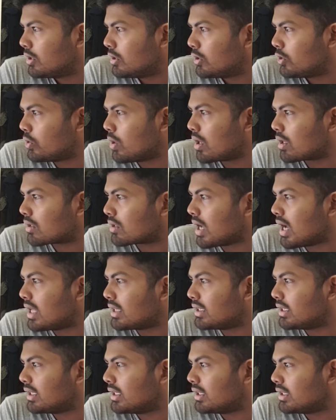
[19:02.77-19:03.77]
You
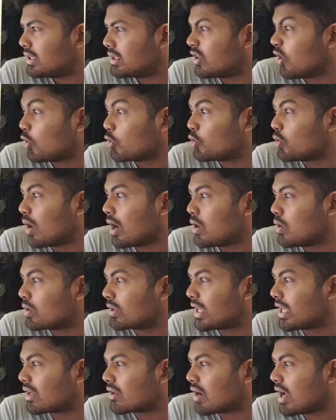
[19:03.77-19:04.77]
are
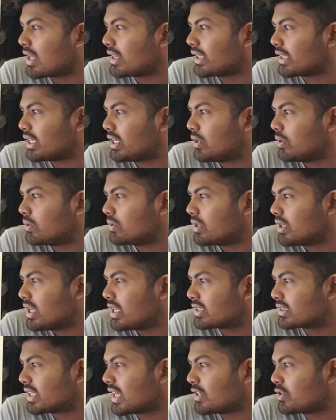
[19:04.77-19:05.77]
looking rather cute.
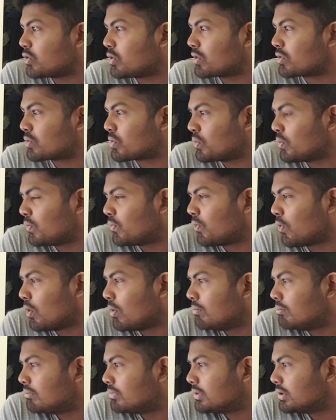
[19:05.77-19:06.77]
Is that your true
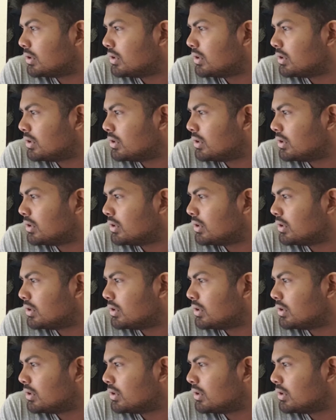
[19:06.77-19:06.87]
form?